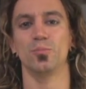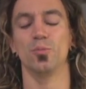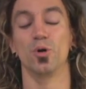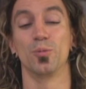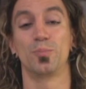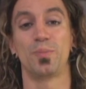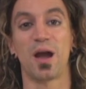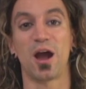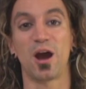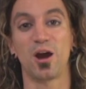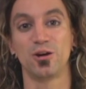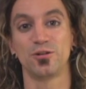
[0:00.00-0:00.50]

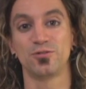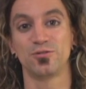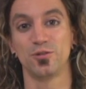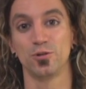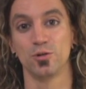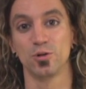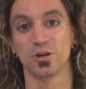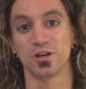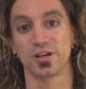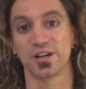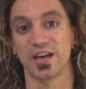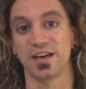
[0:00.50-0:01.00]
more
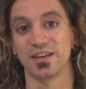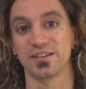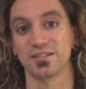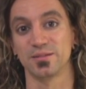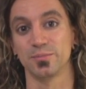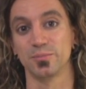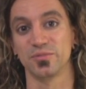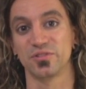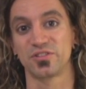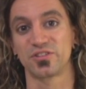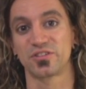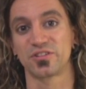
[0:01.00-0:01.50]
powerful
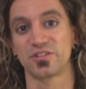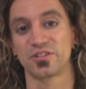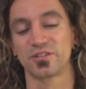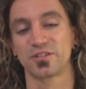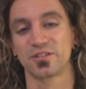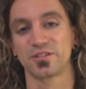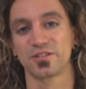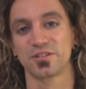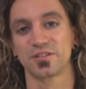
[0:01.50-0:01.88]
orgasms,